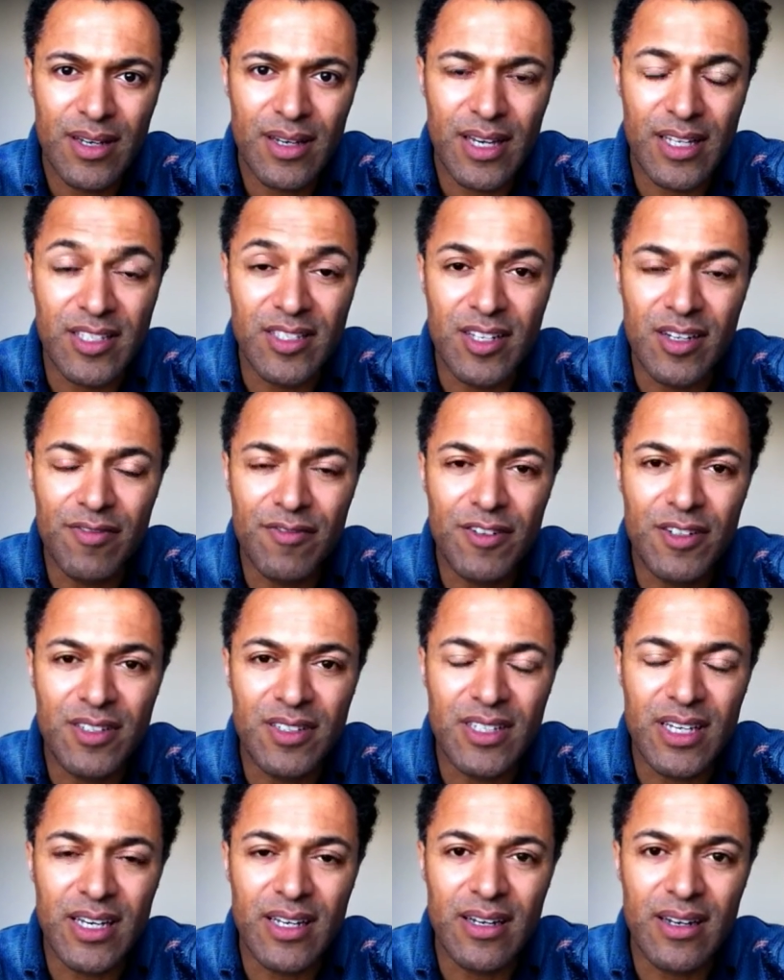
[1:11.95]
It's
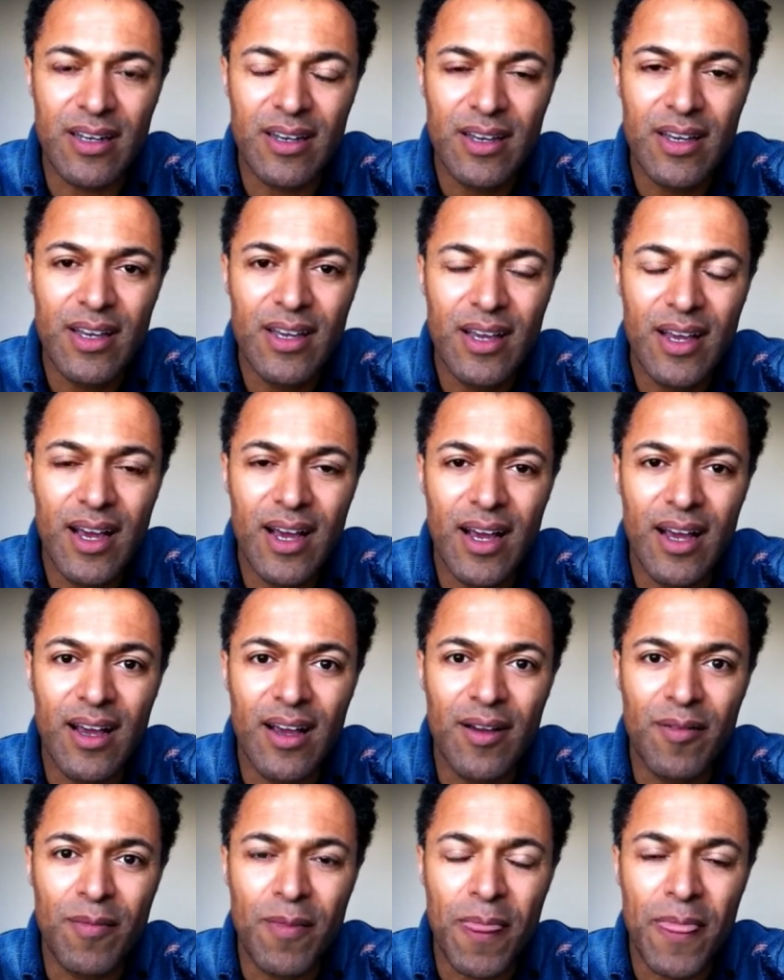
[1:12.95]
different than,
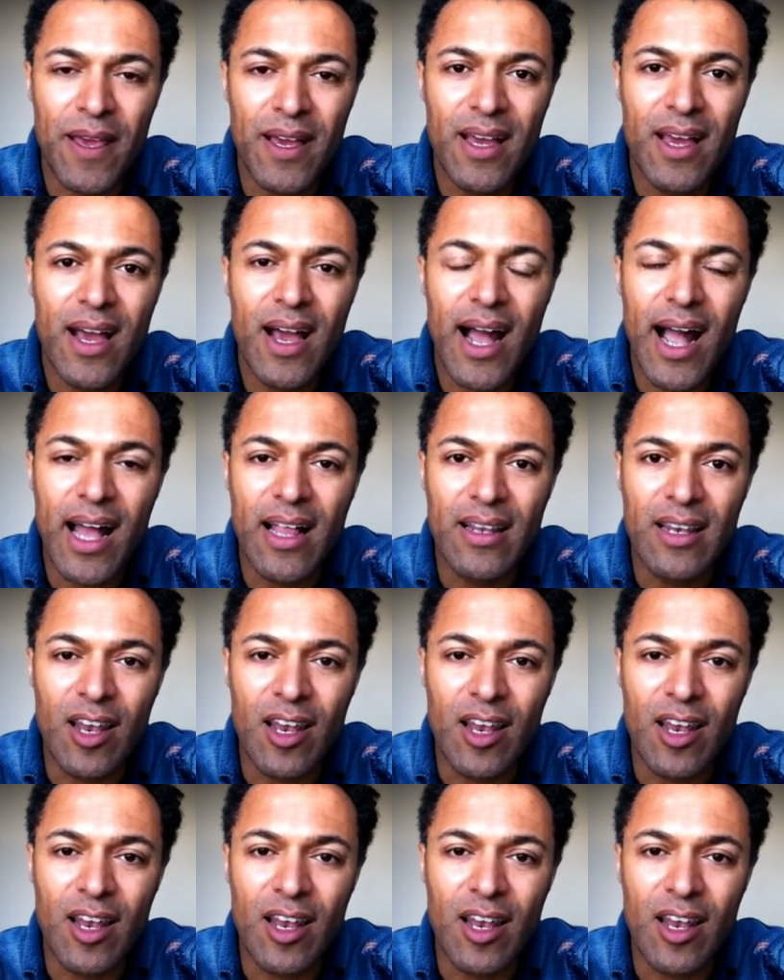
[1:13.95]
I